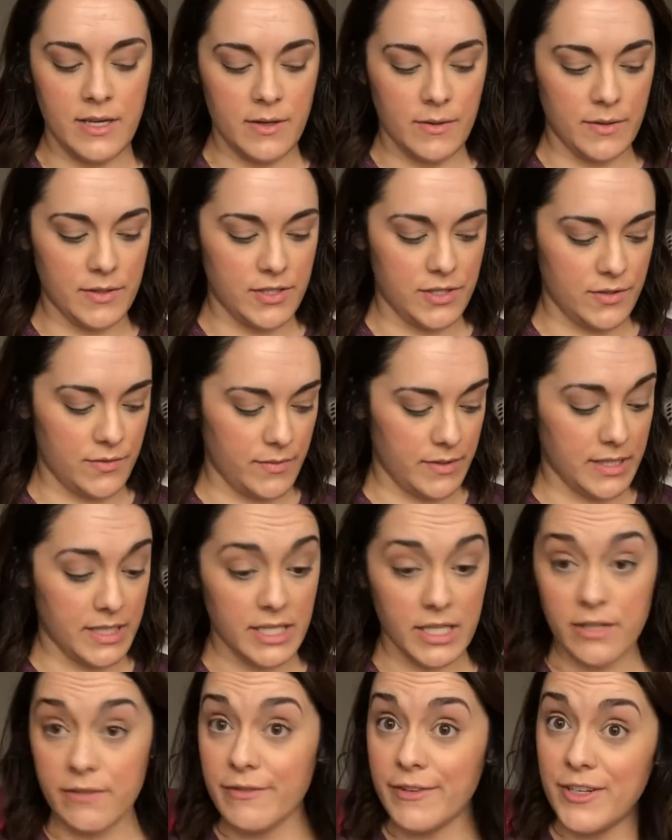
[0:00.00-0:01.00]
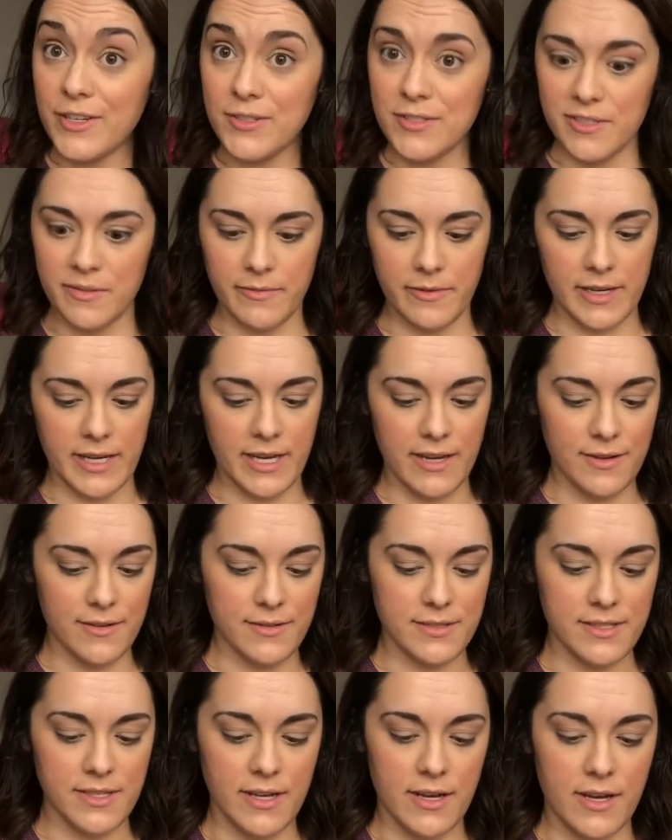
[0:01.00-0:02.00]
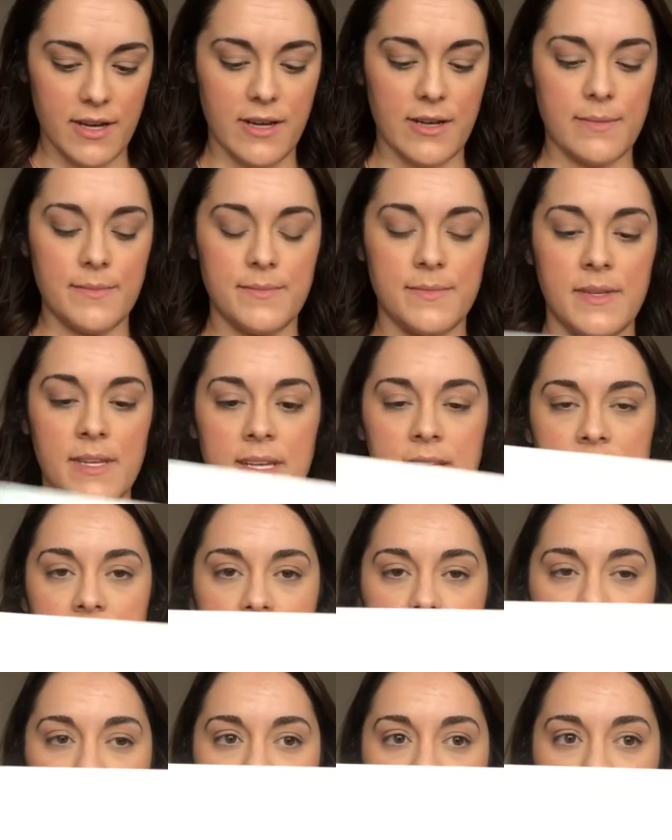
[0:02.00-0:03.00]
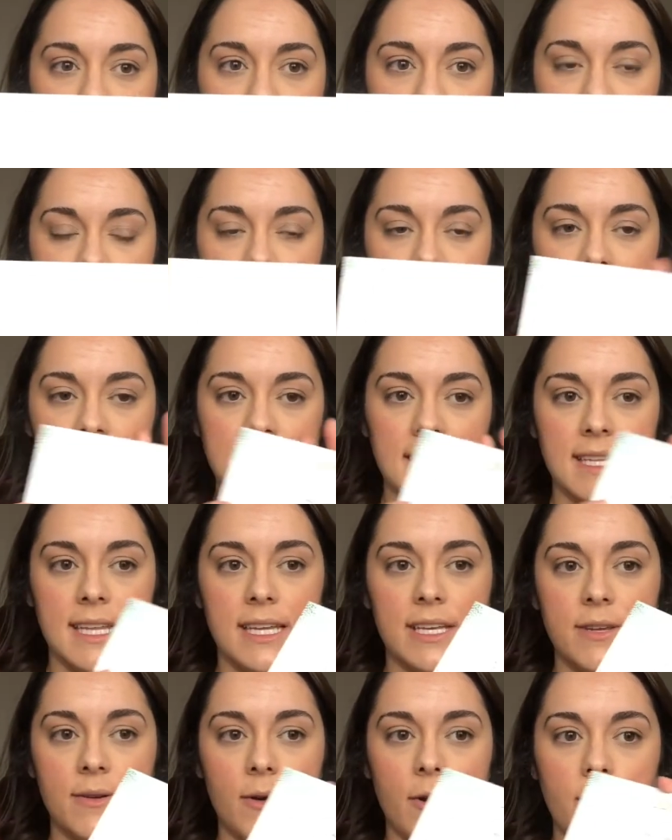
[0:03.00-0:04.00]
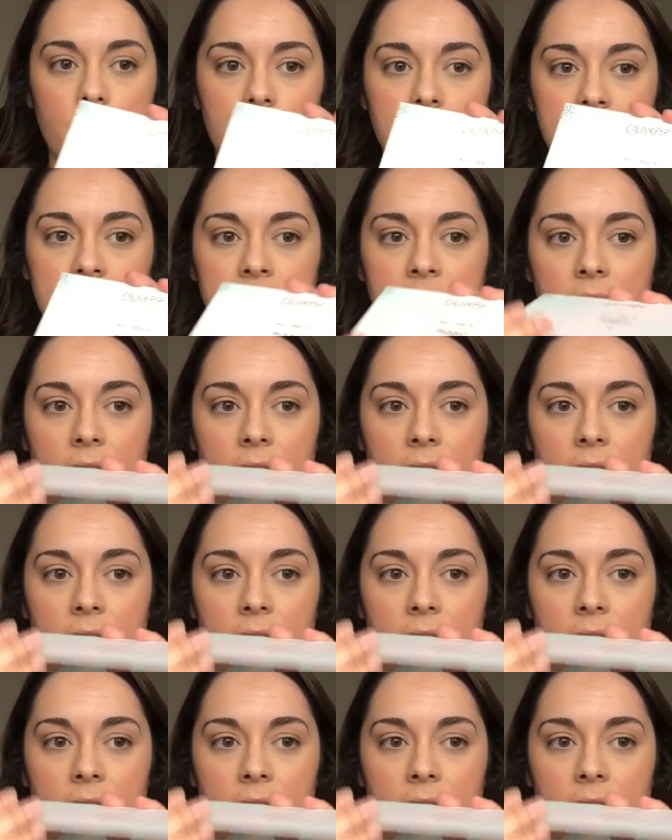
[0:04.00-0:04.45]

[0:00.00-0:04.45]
which is really good for YouTube videos. So here it is, and then you open it